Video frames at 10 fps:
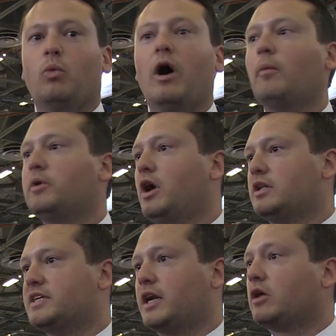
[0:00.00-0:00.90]
well
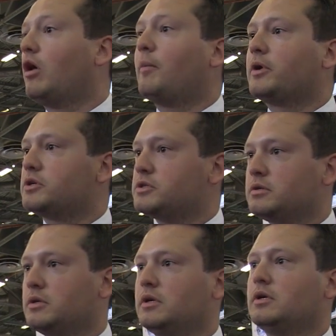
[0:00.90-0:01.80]
beyond 10 kilometers.
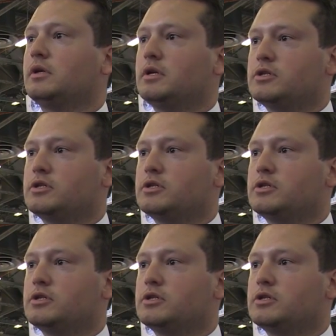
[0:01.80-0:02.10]
Okay.